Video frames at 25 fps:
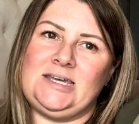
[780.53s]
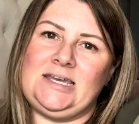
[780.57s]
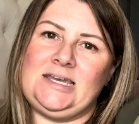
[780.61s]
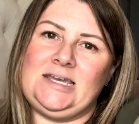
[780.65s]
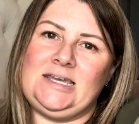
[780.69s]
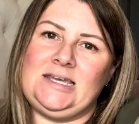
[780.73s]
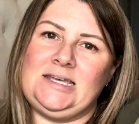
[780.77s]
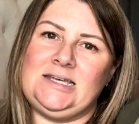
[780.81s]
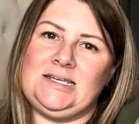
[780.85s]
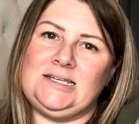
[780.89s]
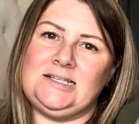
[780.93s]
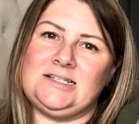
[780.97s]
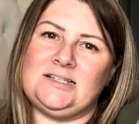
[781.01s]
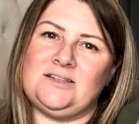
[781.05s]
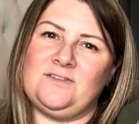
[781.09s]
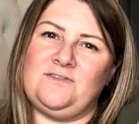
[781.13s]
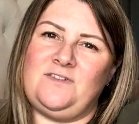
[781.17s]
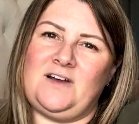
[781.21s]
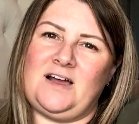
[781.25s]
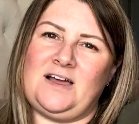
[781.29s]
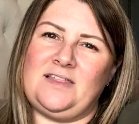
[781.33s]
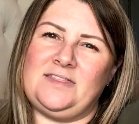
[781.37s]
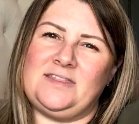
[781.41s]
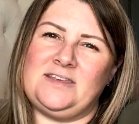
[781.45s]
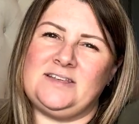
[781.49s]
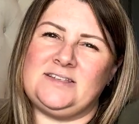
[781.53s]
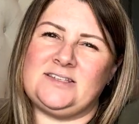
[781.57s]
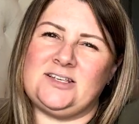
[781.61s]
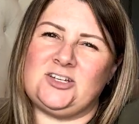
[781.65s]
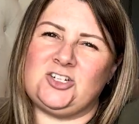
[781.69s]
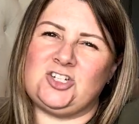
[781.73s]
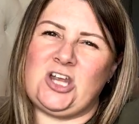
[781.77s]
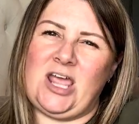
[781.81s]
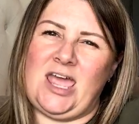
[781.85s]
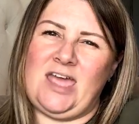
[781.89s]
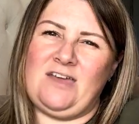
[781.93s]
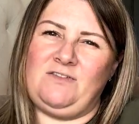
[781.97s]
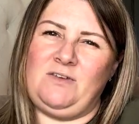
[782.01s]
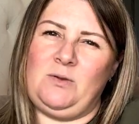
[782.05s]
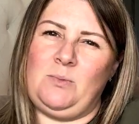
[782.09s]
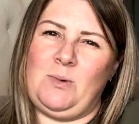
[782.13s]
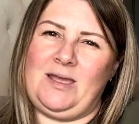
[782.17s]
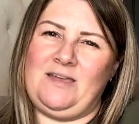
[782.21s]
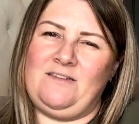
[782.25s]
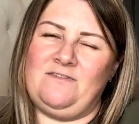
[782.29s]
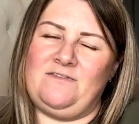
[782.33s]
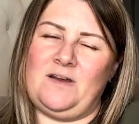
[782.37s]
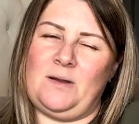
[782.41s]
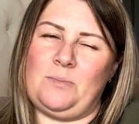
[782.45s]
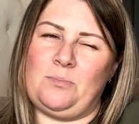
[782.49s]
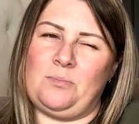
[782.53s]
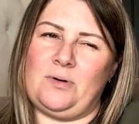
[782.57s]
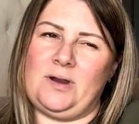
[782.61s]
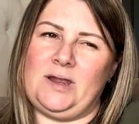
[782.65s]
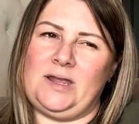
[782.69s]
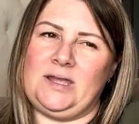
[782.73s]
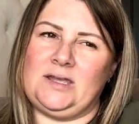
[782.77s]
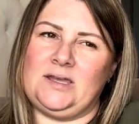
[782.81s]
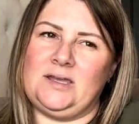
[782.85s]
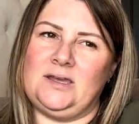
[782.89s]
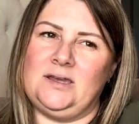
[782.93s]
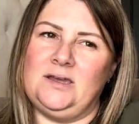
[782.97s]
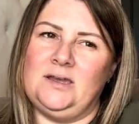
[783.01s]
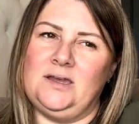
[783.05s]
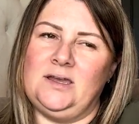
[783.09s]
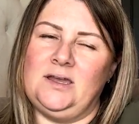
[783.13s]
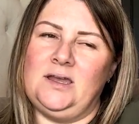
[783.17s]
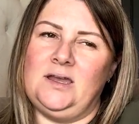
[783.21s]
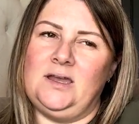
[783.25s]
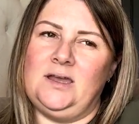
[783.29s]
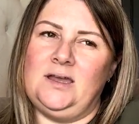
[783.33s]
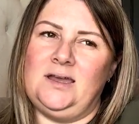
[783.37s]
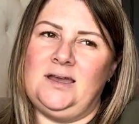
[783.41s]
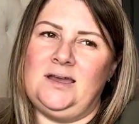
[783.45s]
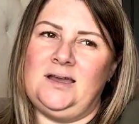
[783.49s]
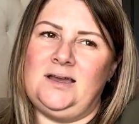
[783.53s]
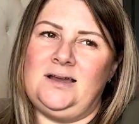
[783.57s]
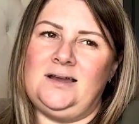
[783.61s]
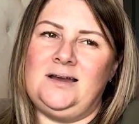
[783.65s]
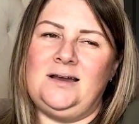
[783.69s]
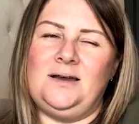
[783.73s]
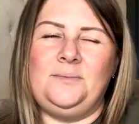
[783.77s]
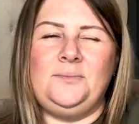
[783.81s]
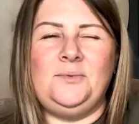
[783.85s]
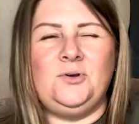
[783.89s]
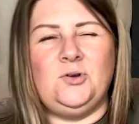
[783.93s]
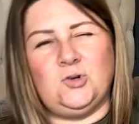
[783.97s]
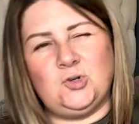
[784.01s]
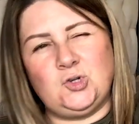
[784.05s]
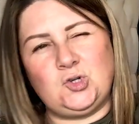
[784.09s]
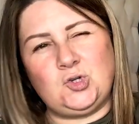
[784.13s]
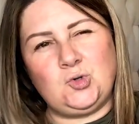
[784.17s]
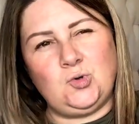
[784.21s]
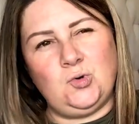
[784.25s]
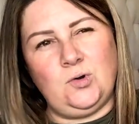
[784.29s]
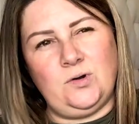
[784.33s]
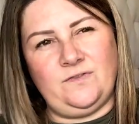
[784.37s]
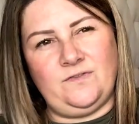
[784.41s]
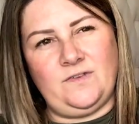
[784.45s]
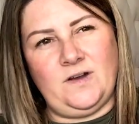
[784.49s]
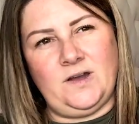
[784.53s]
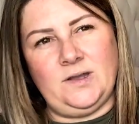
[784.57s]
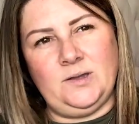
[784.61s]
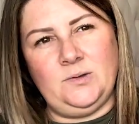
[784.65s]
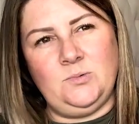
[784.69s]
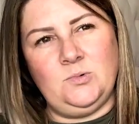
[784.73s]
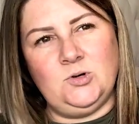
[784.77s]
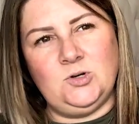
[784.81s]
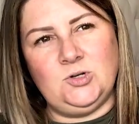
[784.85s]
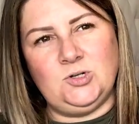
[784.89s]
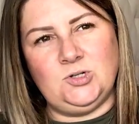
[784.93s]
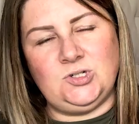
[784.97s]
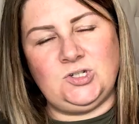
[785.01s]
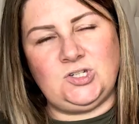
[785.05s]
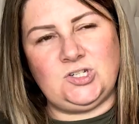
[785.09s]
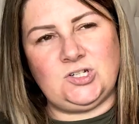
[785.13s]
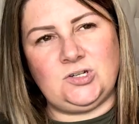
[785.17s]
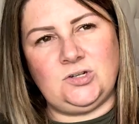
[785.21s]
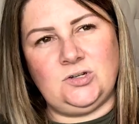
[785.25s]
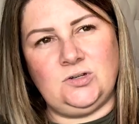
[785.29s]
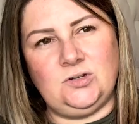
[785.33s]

is the fact they're such a heavyweight fabric. I'm not sure if I would,